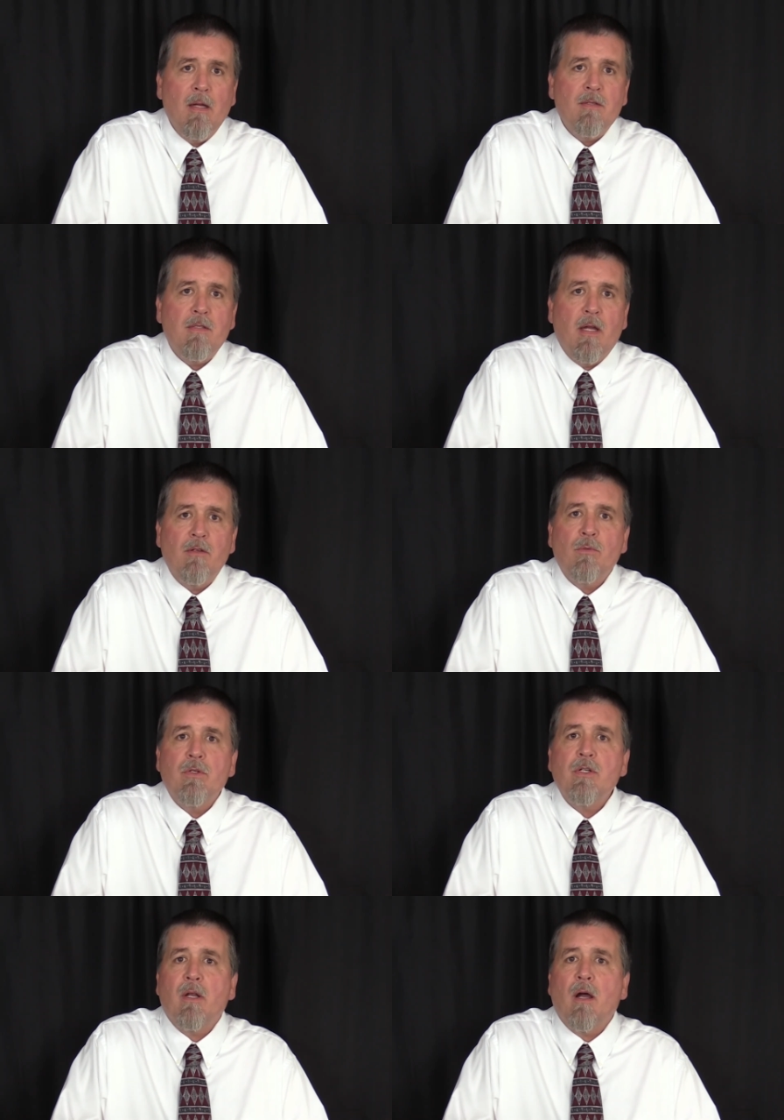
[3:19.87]
states
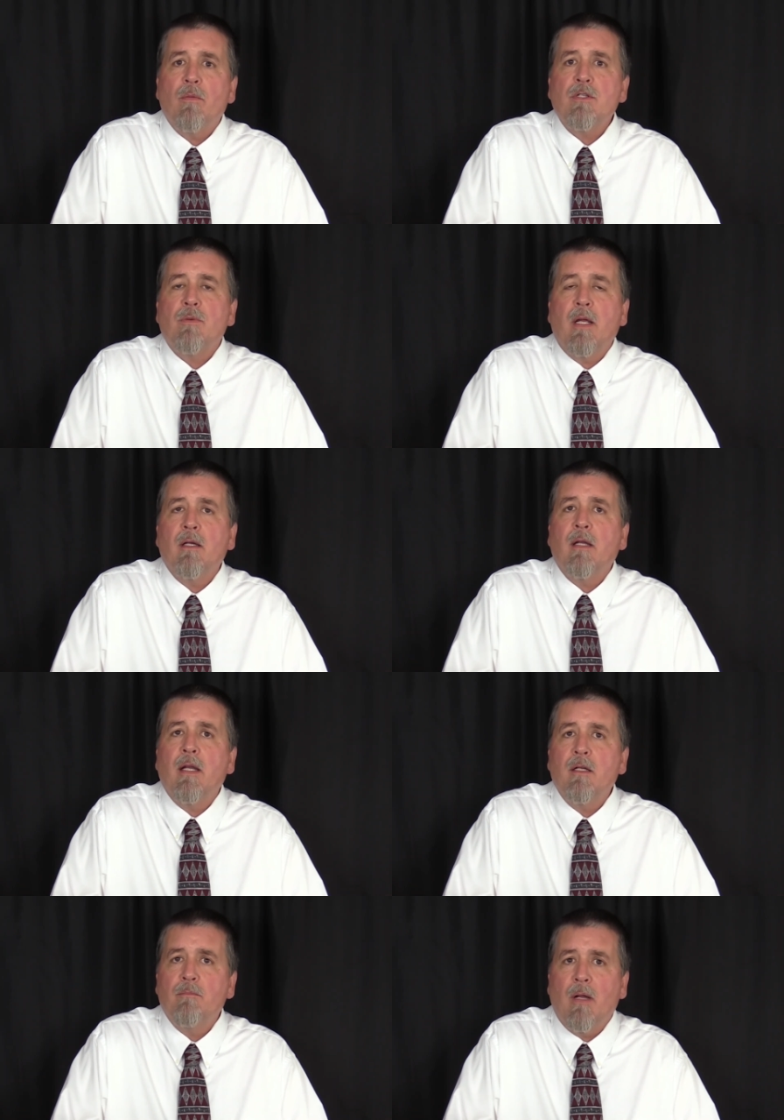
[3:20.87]
which had always
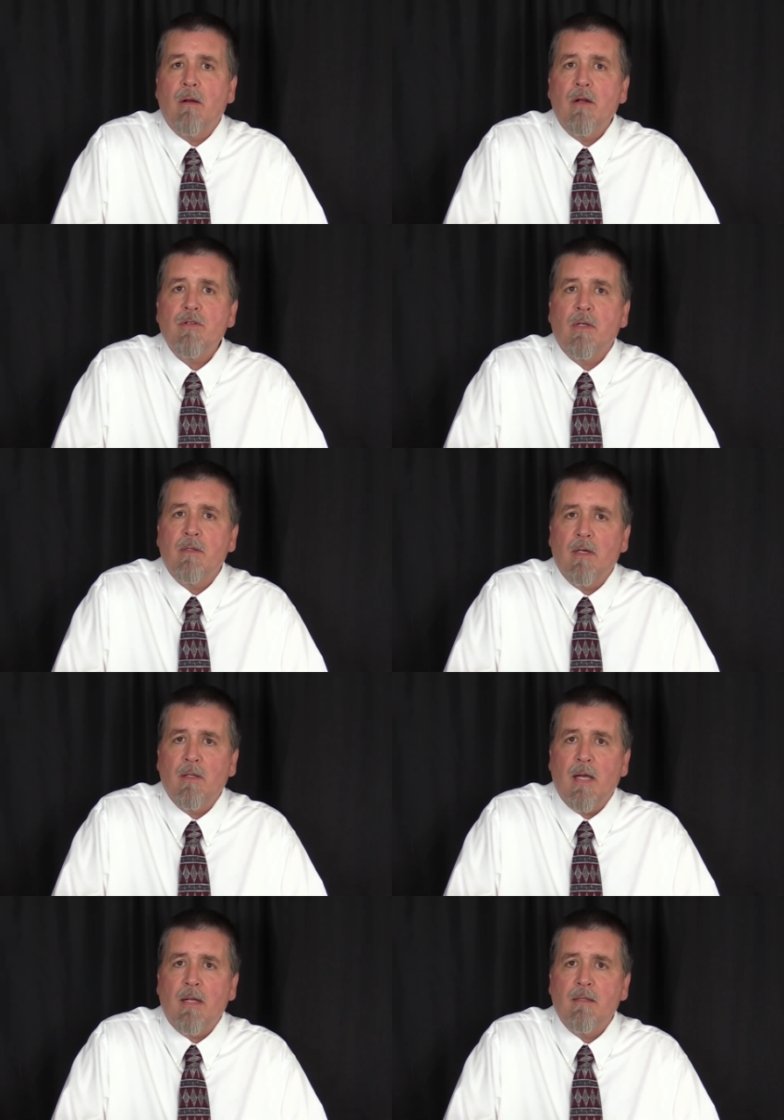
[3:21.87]
regulated marriage until
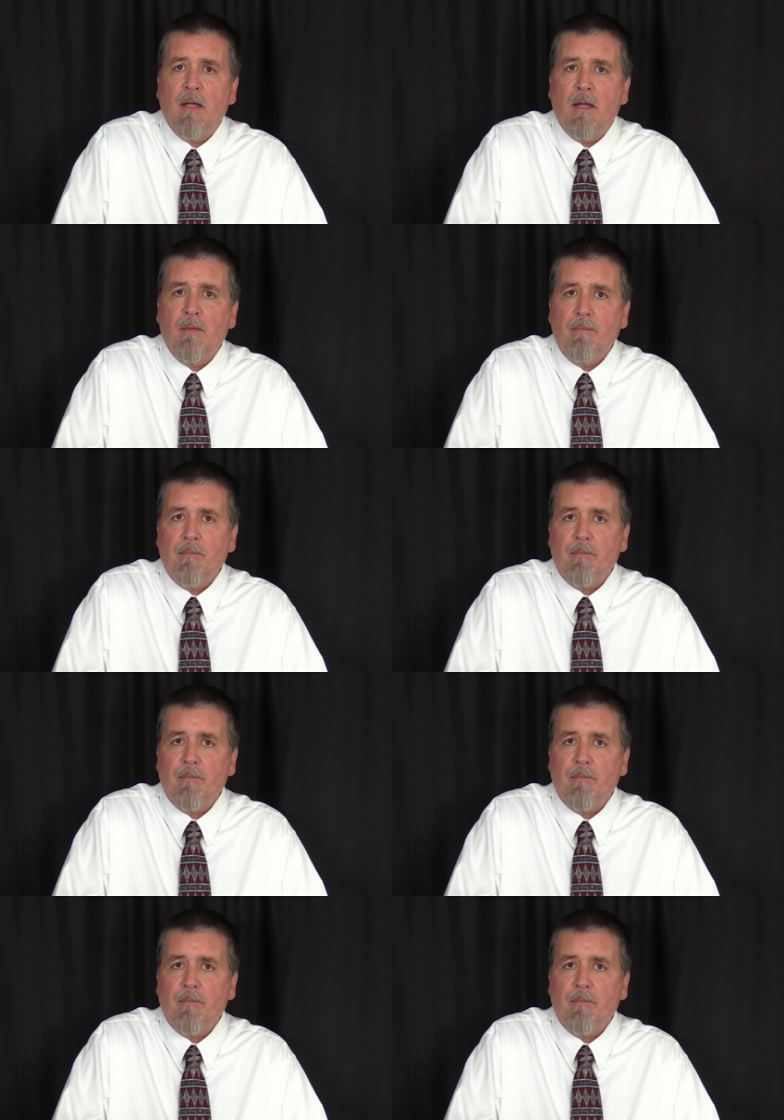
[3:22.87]
that day.